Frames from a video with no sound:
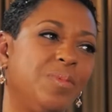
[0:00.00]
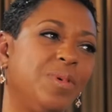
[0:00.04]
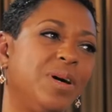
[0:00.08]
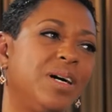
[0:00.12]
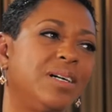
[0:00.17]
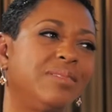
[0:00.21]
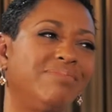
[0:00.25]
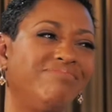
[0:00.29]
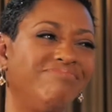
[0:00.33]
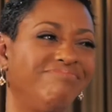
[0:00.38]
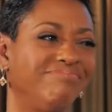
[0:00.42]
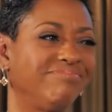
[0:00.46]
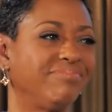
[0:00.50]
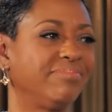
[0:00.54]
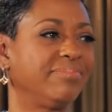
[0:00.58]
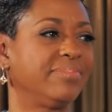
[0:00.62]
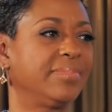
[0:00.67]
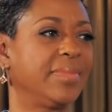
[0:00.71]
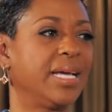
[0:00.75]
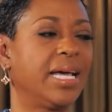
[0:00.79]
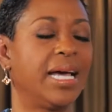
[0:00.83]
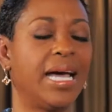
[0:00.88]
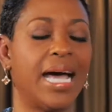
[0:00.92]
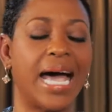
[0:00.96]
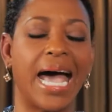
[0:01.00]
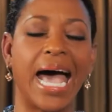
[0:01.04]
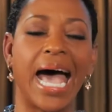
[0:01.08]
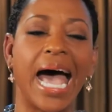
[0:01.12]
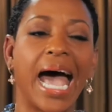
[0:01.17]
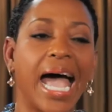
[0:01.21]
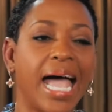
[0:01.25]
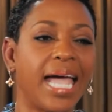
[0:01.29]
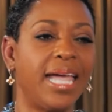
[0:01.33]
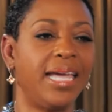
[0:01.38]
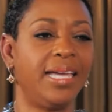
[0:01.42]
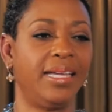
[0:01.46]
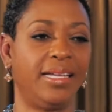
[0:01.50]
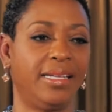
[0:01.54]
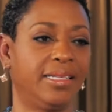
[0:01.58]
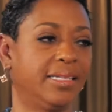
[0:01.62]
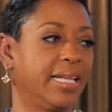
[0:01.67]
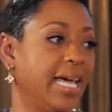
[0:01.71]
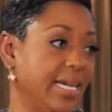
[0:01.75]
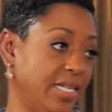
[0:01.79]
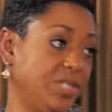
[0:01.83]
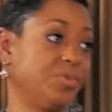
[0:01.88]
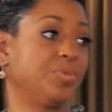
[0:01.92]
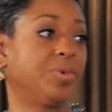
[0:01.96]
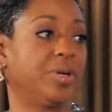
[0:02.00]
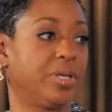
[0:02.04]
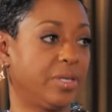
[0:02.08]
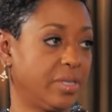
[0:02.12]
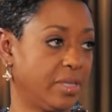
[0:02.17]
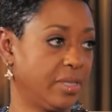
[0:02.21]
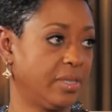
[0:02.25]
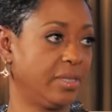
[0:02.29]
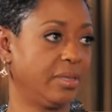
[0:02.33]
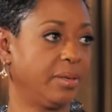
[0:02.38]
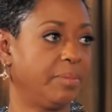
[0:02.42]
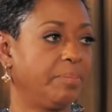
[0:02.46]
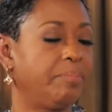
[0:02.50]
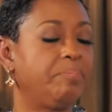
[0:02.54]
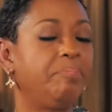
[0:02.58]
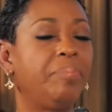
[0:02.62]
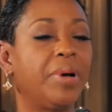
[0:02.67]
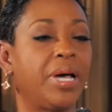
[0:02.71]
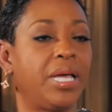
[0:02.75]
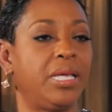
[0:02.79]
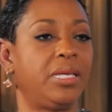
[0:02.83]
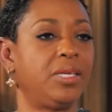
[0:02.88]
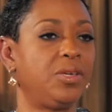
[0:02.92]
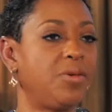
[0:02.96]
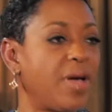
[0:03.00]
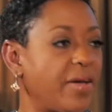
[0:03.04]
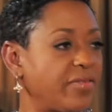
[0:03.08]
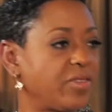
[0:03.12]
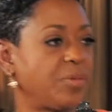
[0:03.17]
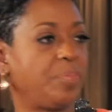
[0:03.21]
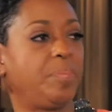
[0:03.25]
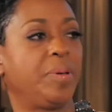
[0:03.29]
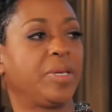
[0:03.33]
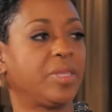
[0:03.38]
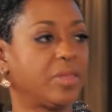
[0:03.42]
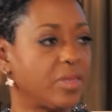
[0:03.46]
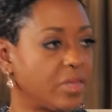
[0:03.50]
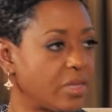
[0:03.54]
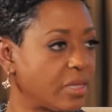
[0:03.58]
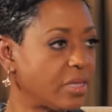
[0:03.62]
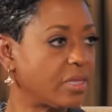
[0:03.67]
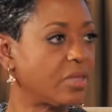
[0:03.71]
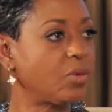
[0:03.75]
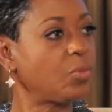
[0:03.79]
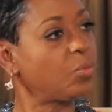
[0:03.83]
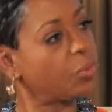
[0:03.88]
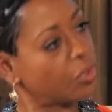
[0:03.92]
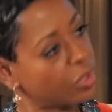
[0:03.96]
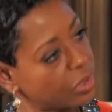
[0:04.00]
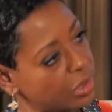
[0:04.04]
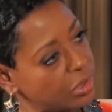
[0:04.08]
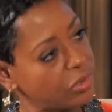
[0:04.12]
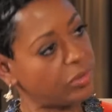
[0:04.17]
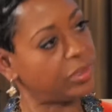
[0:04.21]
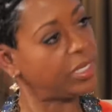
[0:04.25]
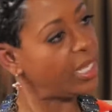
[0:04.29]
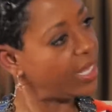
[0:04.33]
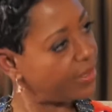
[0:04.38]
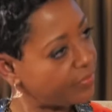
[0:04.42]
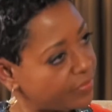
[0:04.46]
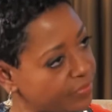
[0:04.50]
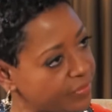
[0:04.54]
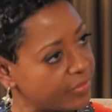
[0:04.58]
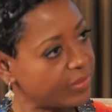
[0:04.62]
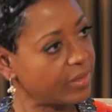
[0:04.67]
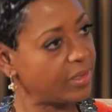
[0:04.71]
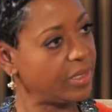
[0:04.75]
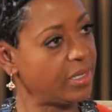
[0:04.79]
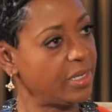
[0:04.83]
Well, I like to work, but you have to pick the work you love.